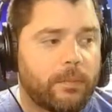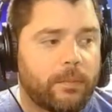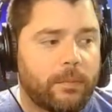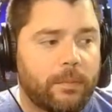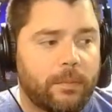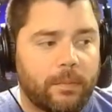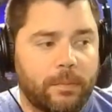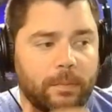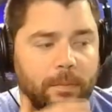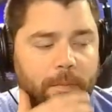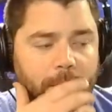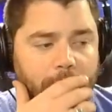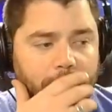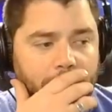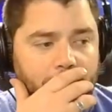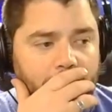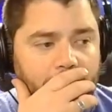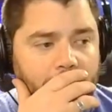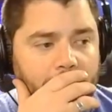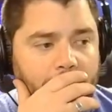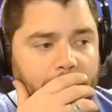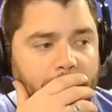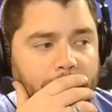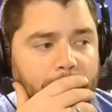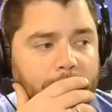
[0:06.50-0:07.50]

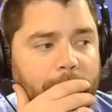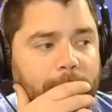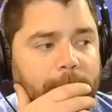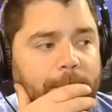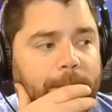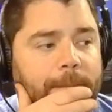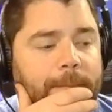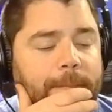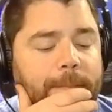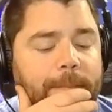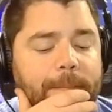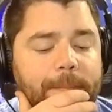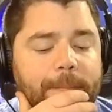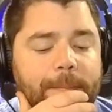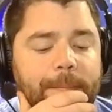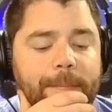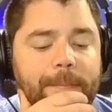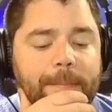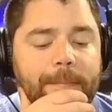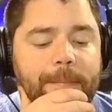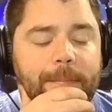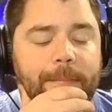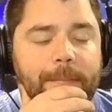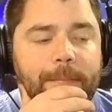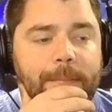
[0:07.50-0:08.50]

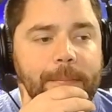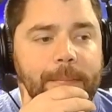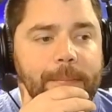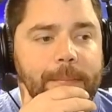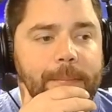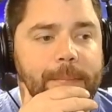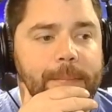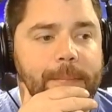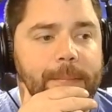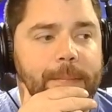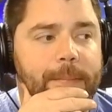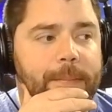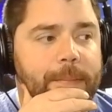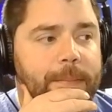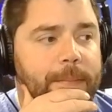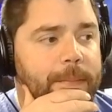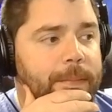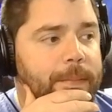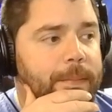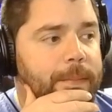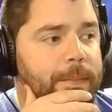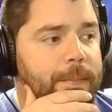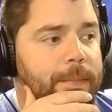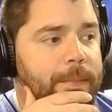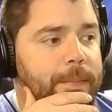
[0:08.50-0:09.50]

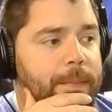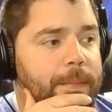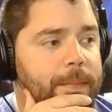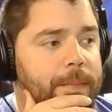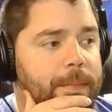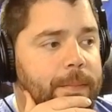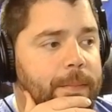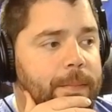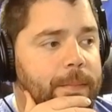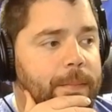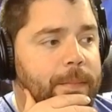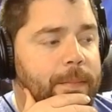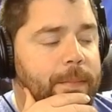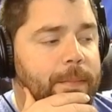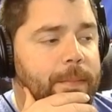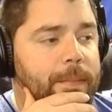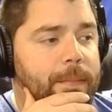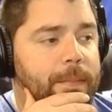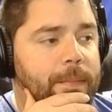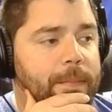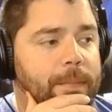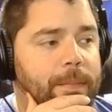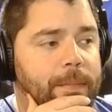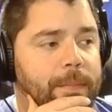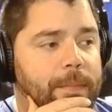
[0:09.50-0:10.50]

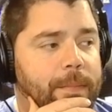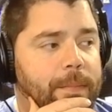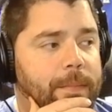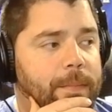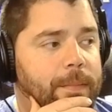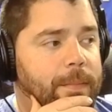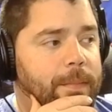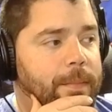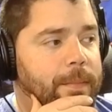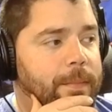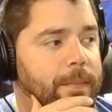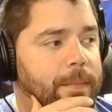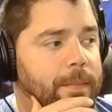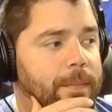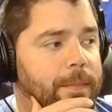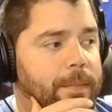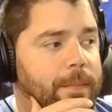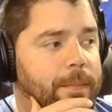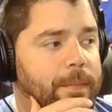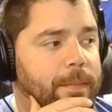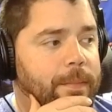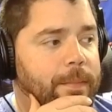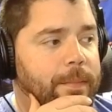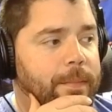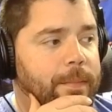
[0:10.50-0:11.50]

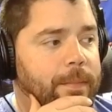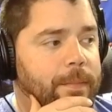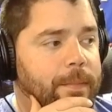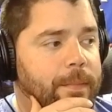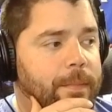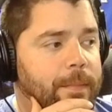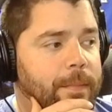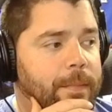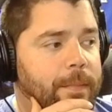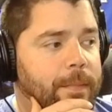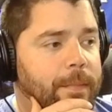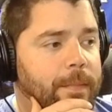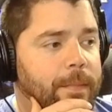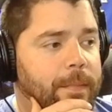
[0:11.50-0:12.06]
[no speech]